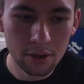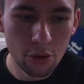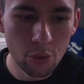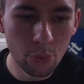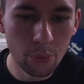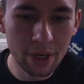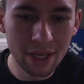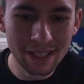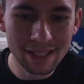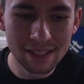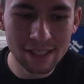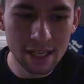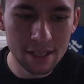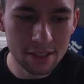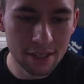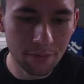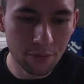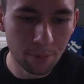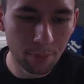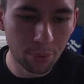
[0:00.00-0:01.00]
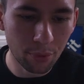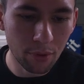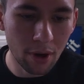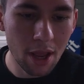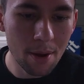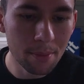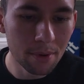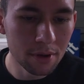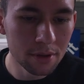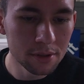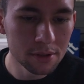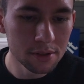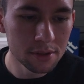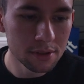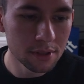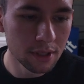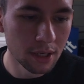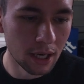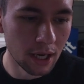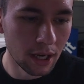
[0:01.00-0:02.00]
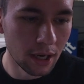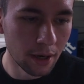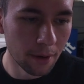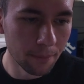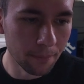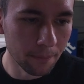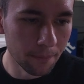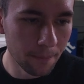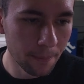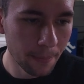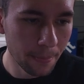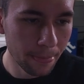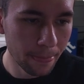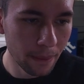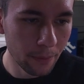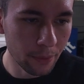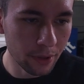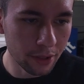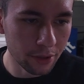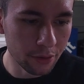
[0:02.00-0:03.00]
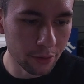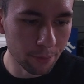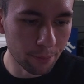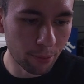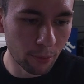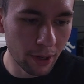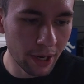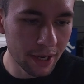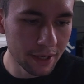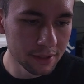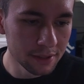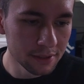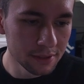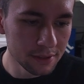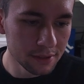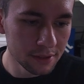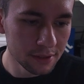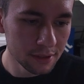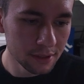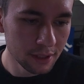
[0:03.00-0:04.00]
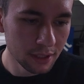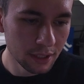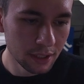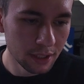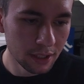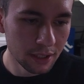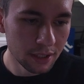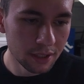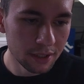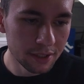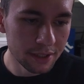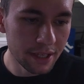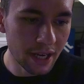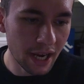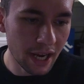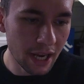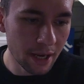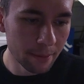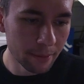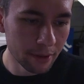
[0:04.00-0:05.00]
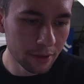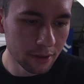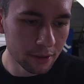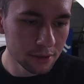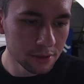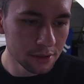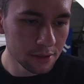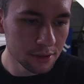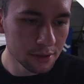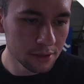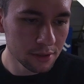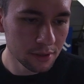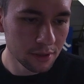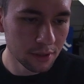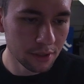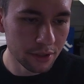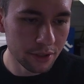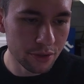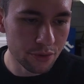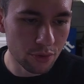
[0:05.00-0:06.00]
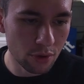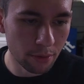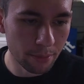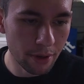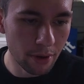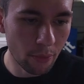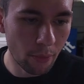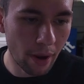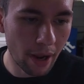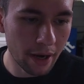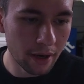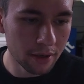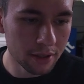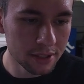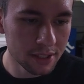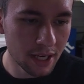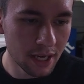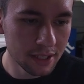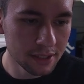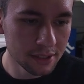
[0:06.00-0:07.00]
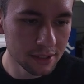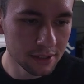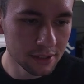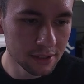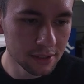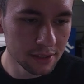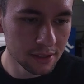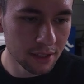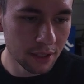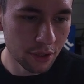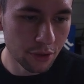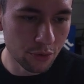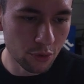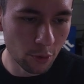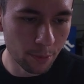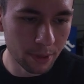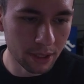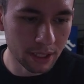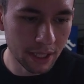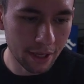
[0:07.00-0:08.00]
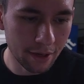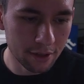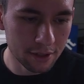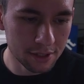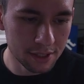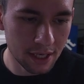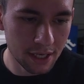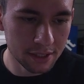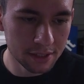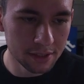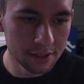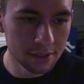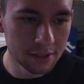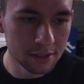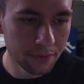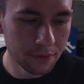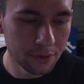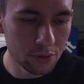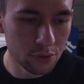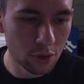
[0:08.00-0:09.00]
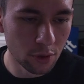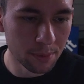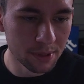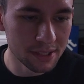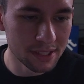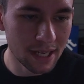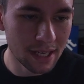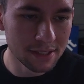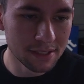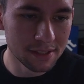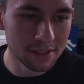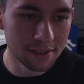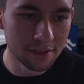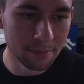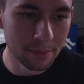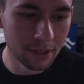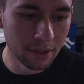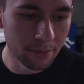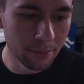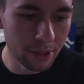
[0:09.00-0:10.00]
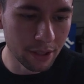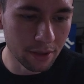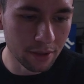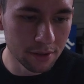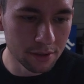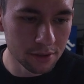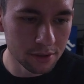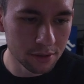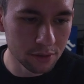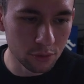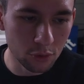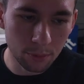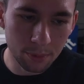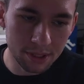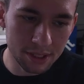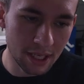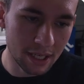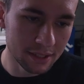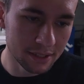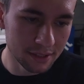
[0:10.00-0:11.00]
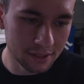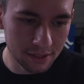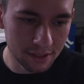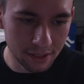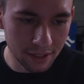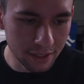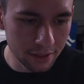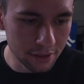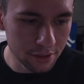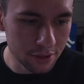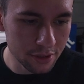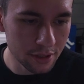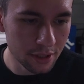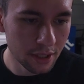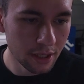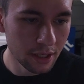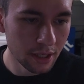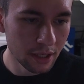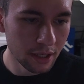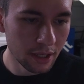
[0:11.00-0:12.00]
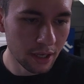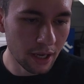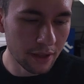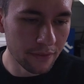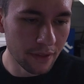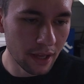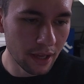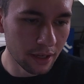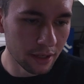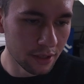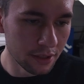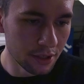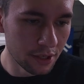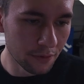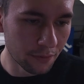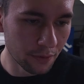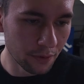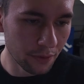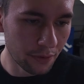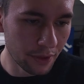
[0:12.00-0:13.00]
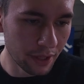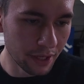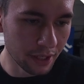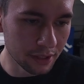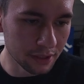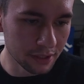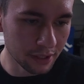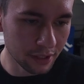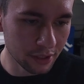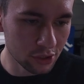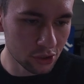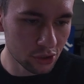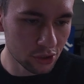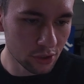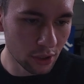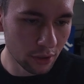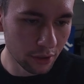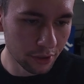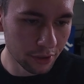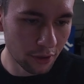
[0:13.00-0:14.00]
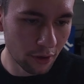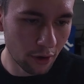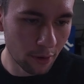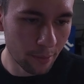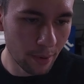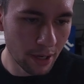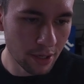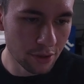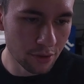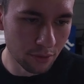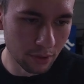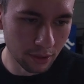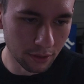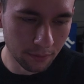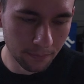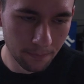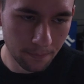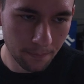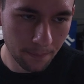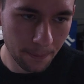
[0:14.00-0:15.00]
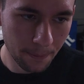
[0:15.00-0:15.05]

We can set different parameters. We can do brands, diameters, drill bit wire sizes, drill bit letter sizes, drill bit sizes in millimeters, drill bit sizes in inch, and then different things like a solid carbide drill